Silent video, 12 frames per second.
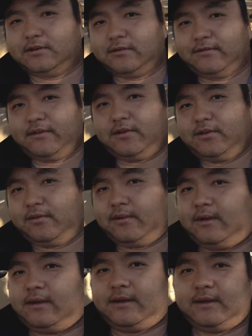a little review
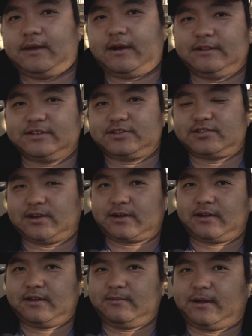on this
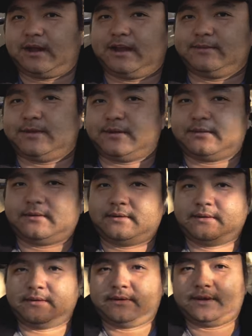truck behind me.
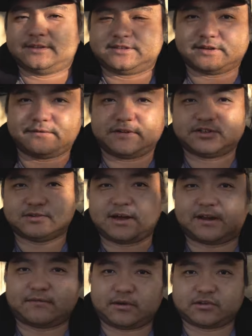It's the official
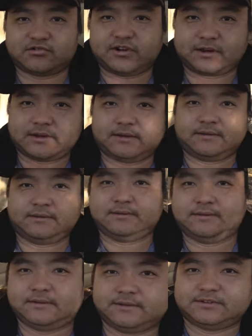Out of Work truck,
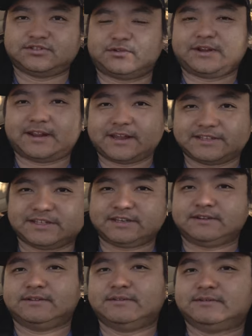
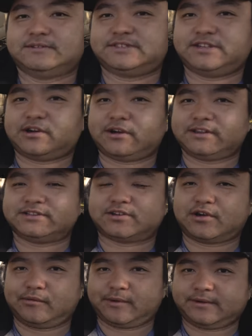2019 TRD
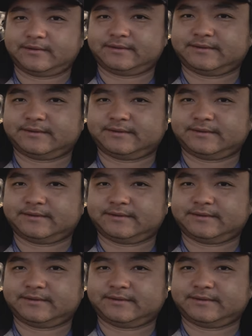Tacoma.